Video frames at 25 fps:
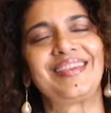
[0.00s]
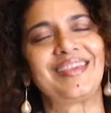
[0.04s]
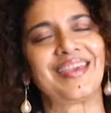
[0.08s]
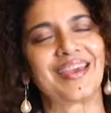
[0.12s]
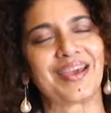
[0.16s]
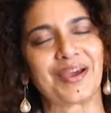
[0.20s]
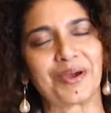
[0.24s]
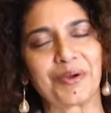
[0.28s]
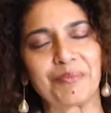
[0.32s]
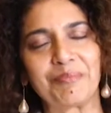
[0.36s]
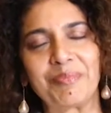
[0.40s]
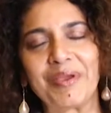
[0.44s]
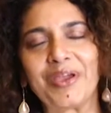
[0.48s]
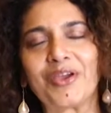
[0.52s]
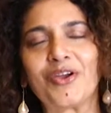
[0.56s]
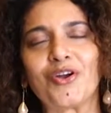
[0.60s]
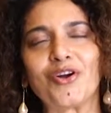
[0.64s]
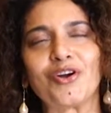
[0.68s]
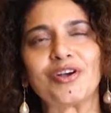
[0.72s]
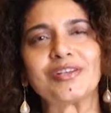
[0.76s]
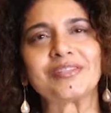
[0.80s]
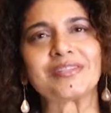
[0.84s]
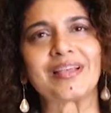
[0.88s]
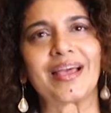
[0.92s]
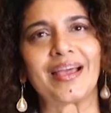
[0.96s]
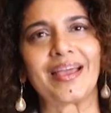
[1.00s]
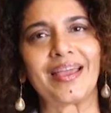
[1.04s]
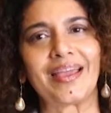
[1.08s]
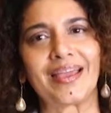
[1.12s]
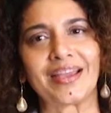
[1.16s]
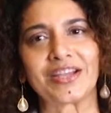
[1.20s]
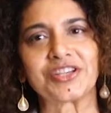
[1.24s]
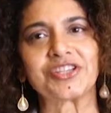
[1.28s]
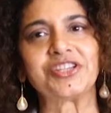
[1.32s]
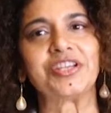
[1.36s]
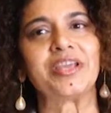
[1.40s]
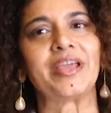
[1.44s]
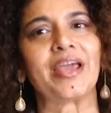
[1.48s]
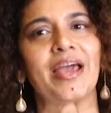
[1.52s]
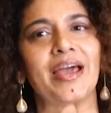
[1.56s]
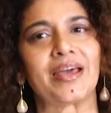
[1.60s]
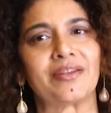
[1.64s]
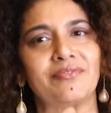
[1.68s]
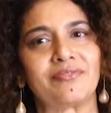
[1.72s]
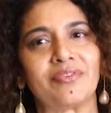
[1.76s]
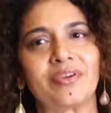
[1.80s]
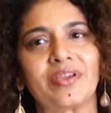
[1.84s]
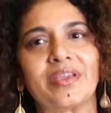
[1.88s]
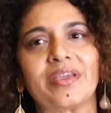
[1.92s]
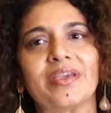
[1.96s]
Yeah, because I actually
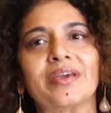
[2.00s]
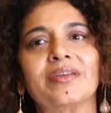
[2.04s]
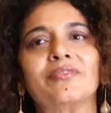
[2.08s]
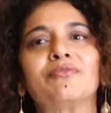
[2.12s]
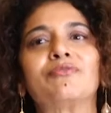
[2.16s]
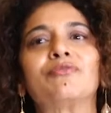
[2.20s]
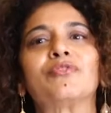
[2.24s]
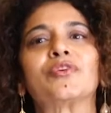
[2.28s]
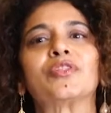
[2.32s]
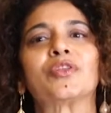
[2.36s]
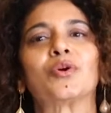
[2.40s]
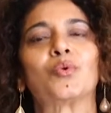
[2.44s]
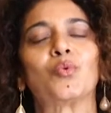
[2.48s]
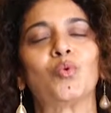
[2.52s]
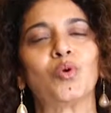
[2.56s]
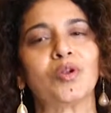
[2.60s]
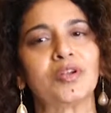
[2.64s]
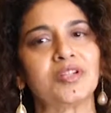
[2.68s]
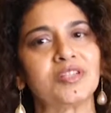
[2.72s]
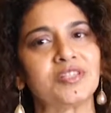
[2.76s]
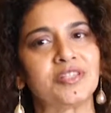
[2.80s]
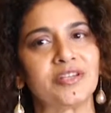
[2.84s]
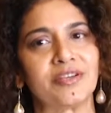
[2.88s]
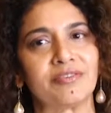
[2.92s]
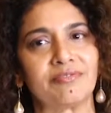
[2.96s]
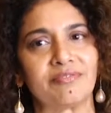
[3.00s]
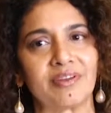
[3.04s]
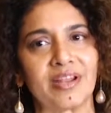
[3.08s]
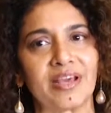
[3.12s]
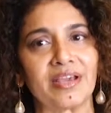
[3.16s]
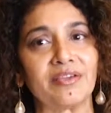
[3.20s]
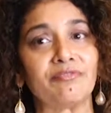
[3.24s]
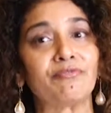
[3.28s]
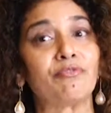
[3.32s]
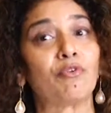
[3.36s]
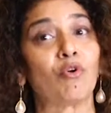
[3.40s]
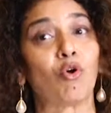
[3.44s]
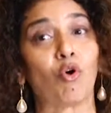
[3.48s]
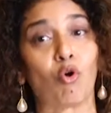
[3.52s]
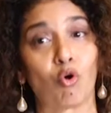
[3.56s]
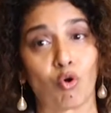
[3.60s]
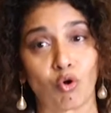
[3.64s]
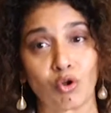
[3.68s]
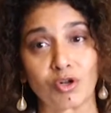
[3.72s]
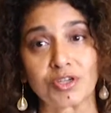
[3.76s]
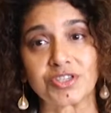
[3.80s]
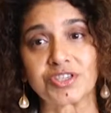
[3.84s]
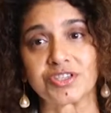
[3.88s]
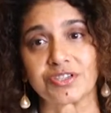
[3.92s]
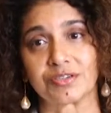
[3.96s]
advocate for the quality of life for
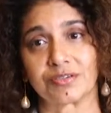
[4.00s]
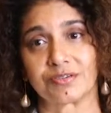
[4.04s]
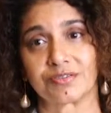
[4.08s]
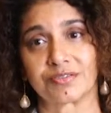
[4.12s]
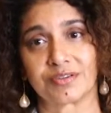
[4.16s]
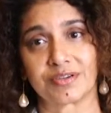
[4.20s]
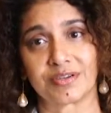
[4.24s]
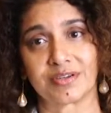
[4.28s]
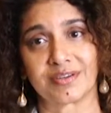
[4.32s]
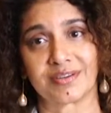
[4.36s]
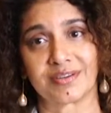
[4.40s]
all children.